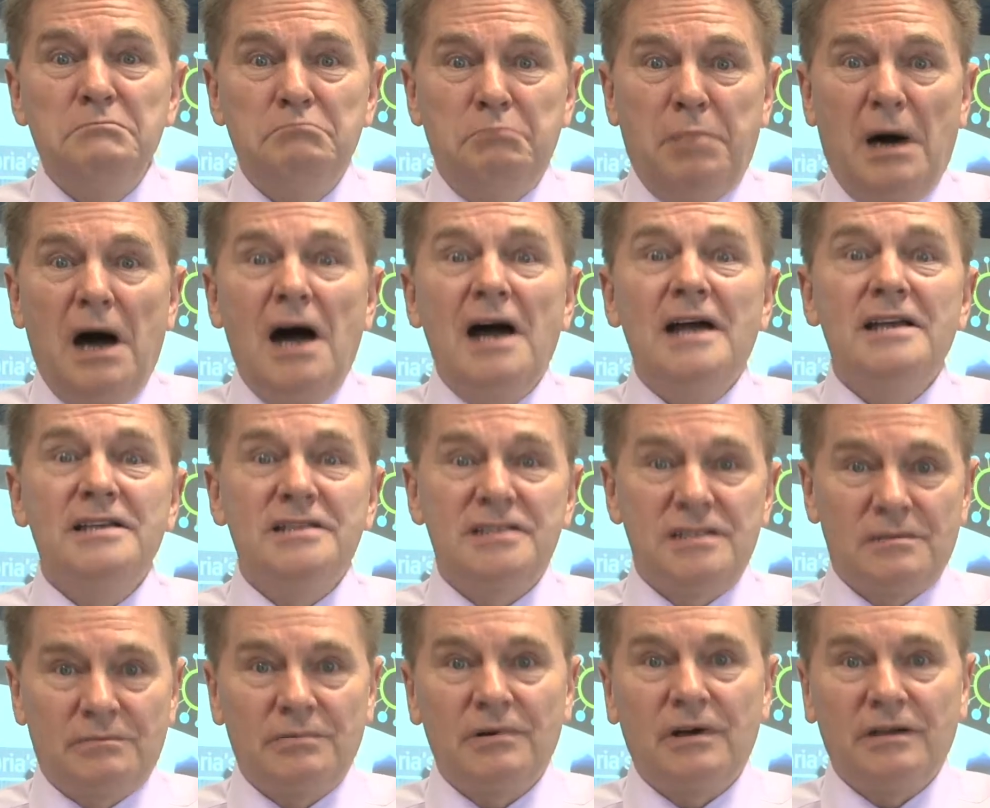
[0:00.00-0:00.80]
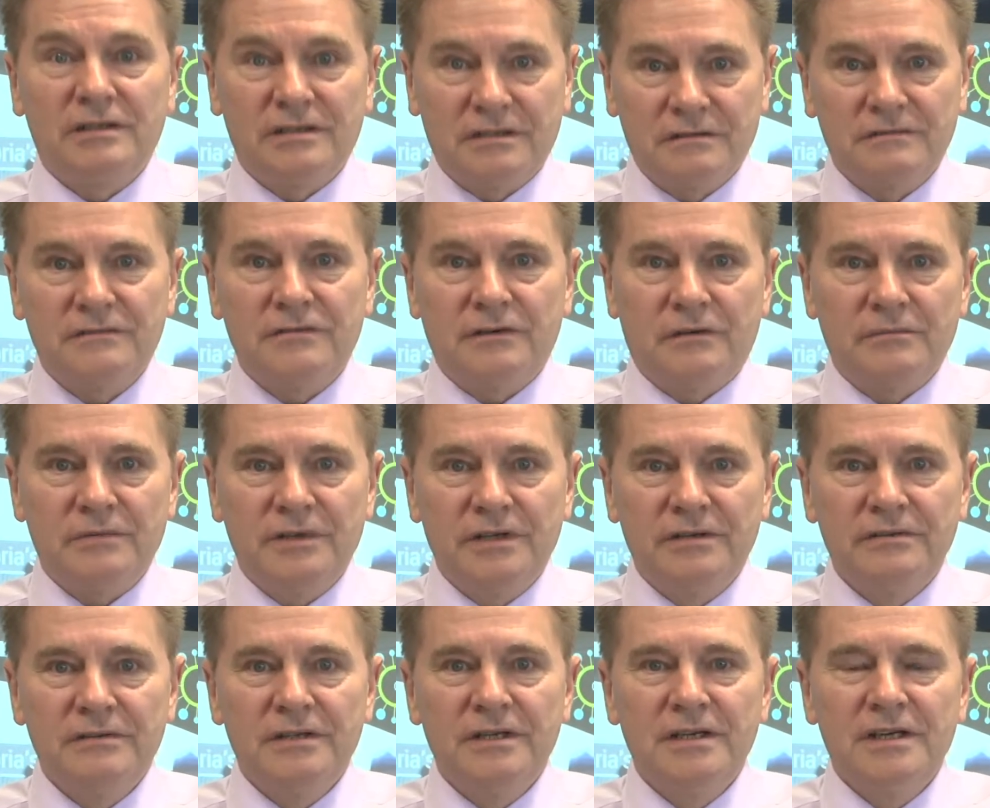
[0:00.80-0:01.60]
buys the product from
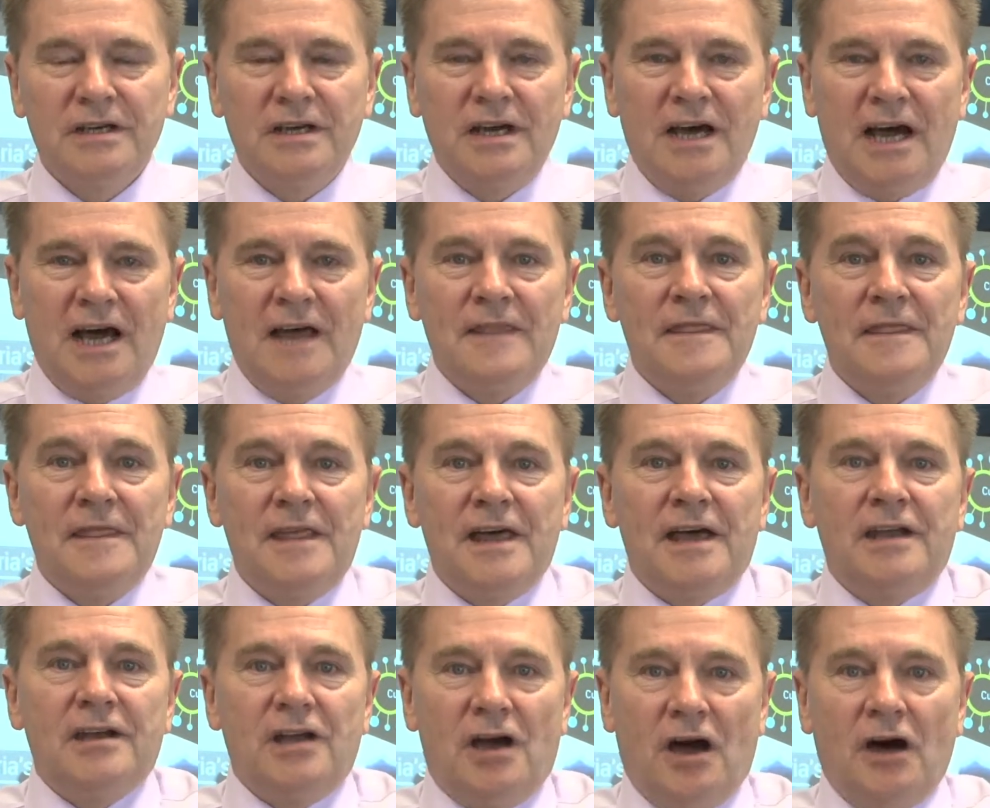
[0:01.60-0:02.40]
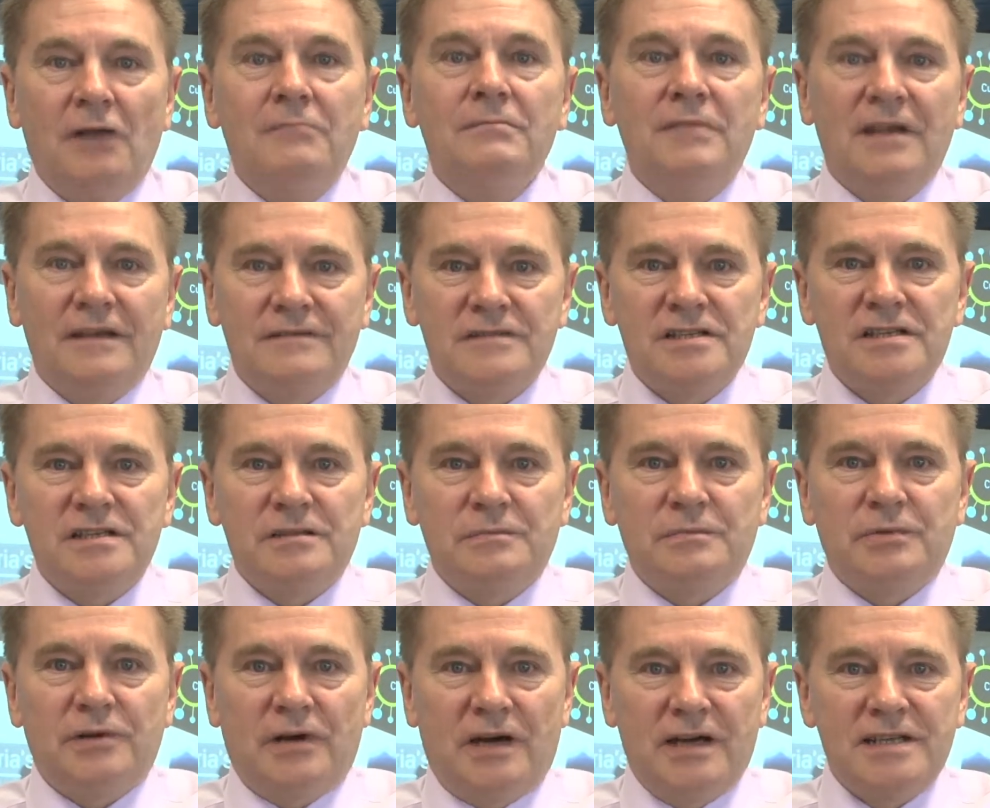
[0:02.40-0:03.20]
you and then uplifts
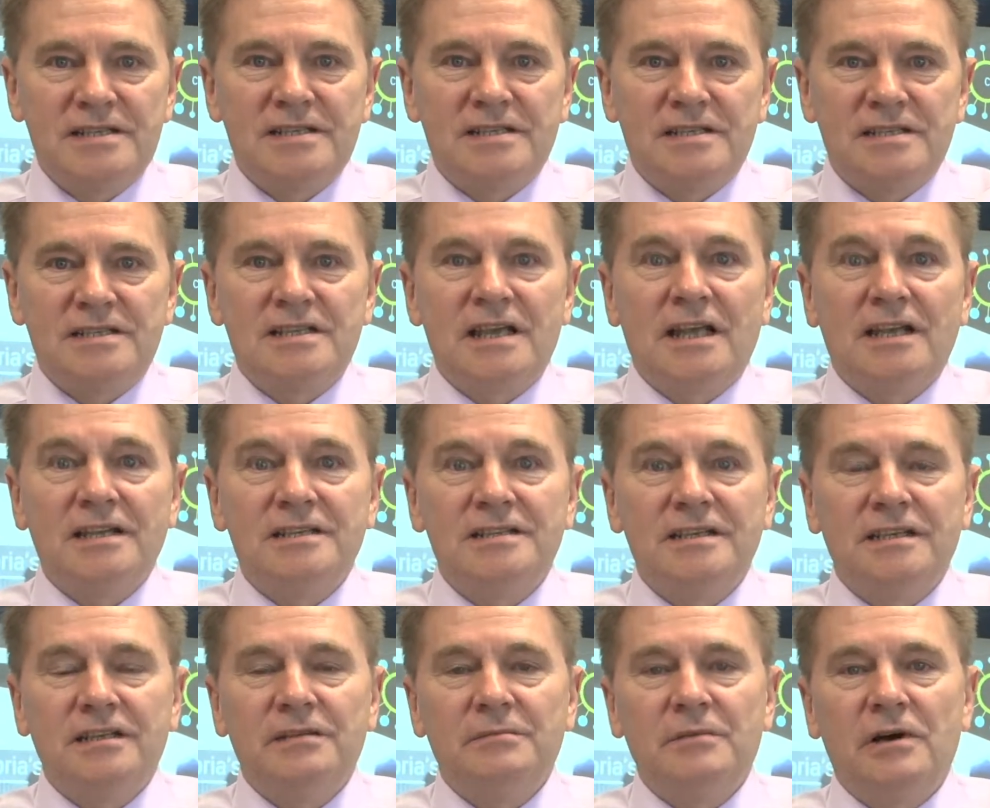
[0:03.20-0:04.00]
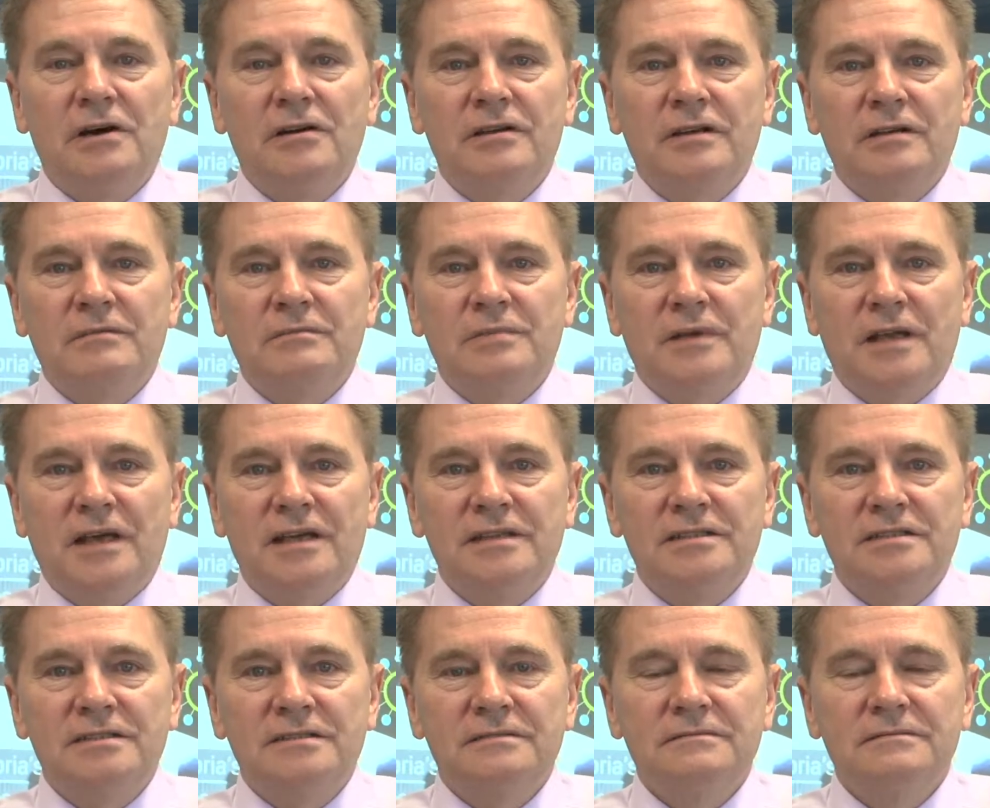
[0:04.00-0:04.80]
the price to sell it in the
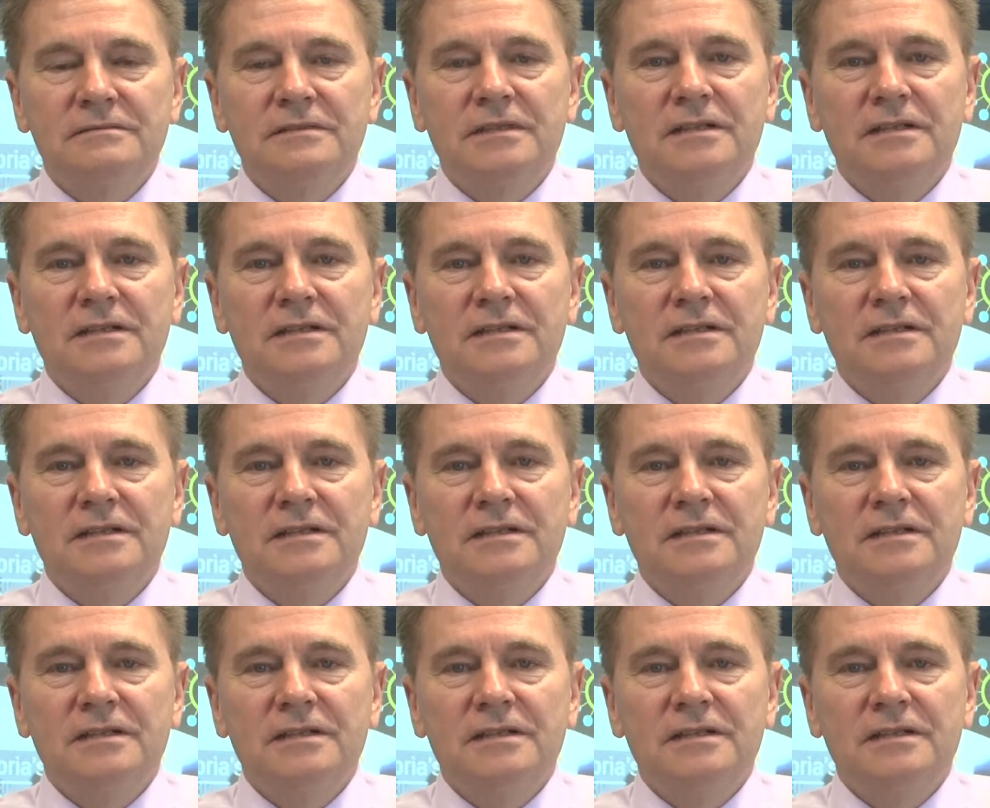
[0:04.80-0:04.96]
marketplace.